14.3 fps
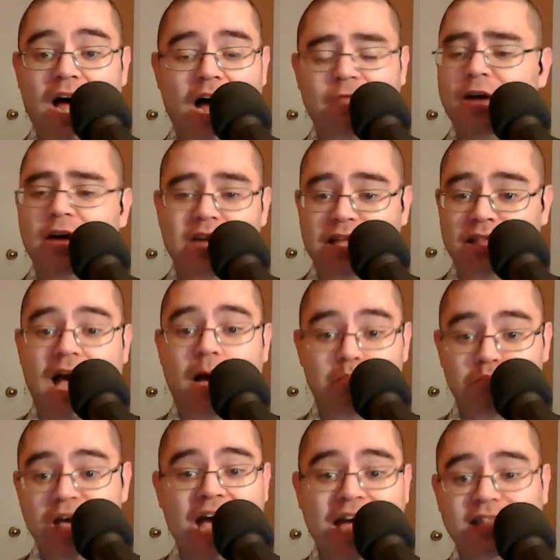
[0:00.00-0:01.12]
found
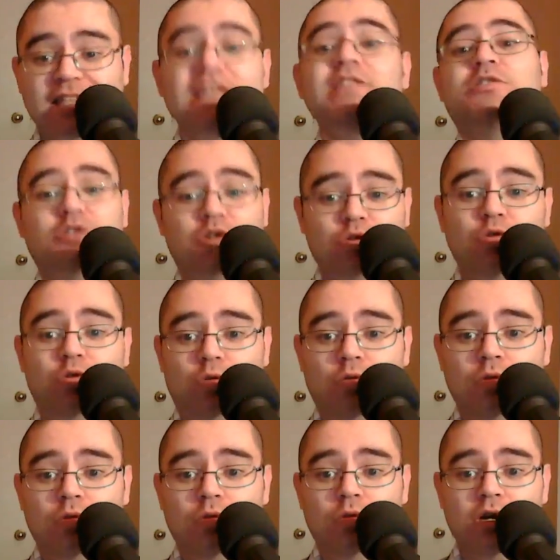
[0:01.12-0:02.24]
at least
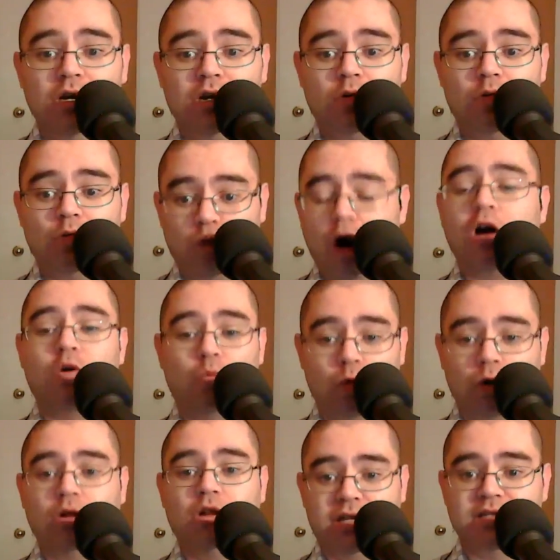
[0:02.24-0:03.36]
2 rock
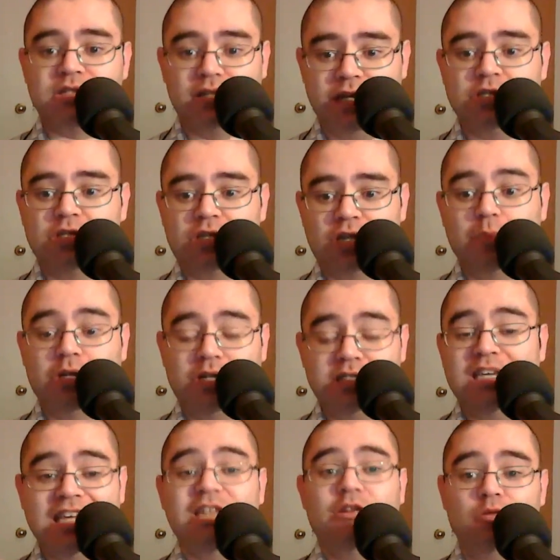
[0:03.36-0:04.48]
wool insulation
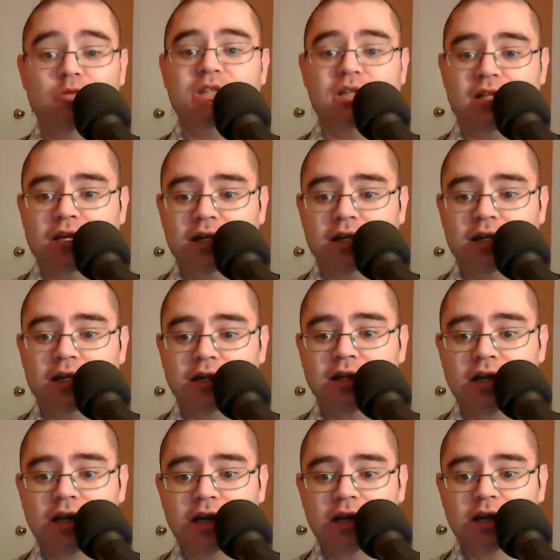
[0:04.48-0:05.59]
companies in New Zealand.
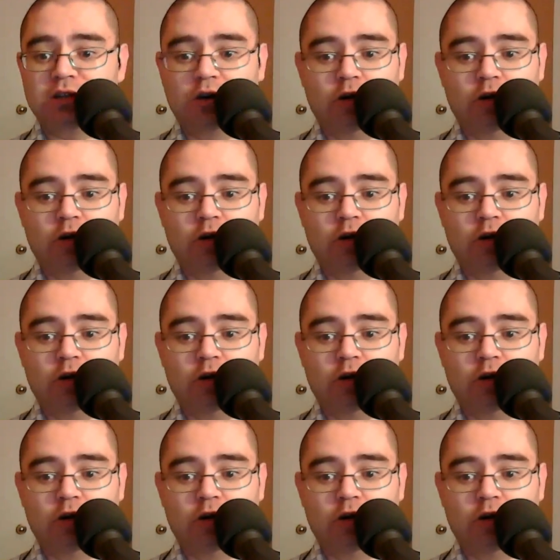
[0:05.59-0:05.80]
Yep. So